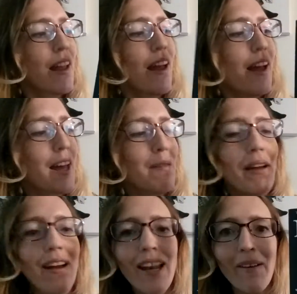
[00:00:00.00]

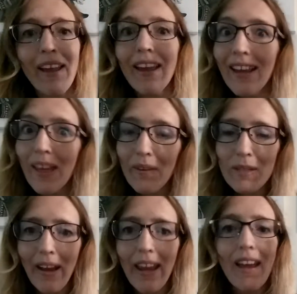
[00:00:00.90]
Anyway, either which
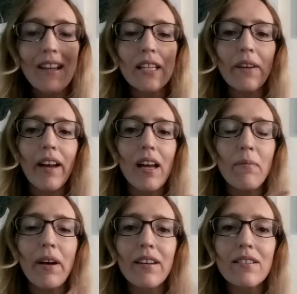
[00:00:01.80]
way. So,
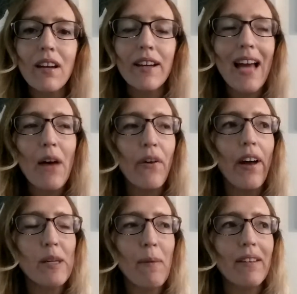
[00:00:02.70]
and I have
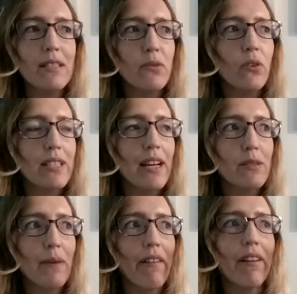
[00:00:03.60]
heard about this talked elsewhere,